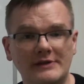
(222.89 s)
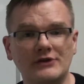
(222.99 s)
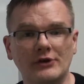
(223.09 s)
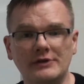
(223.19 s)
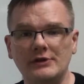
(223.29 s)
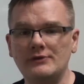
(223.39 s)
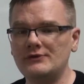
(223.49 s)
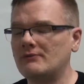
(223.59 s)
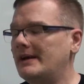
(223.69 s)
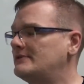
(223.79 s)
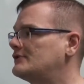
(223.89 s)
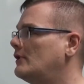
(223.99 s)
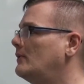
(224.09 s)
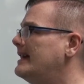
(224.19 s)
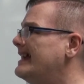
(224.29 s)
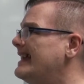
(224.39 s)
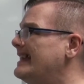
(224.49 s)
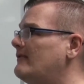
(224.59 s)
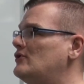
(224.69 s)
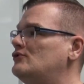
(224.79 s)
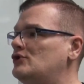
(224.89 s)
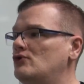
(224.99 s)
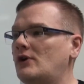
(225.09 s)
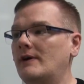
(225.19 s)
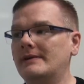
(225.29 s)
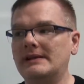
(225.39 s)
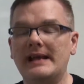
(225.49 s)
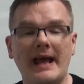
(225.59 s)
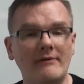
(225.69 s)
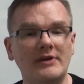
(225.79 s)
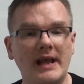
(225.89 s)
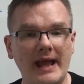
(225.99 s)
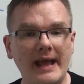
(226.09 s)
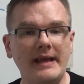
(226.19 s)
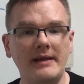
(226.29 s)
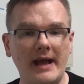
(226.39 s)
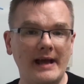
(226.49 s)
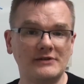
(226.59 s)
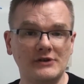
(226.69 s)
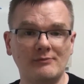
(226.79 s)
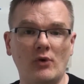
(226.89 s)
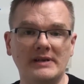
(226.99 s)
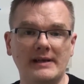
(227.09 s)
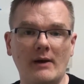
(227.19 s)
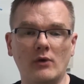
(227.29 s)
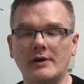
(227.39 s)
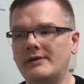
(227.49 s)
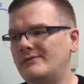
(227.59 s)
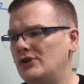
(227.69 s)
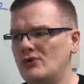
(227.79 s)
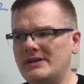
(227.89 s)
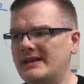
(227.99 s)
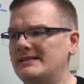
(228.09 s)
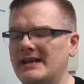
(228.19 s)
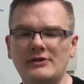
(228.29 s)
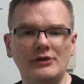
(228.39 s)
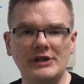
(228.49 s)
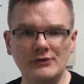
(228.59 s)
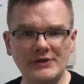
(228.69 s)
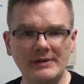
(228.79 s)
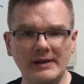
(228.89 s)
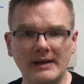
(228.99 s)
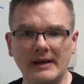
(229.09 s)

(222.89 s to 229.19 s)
That's good news, right? So if you do currently have an A access point network, you can continue to use it,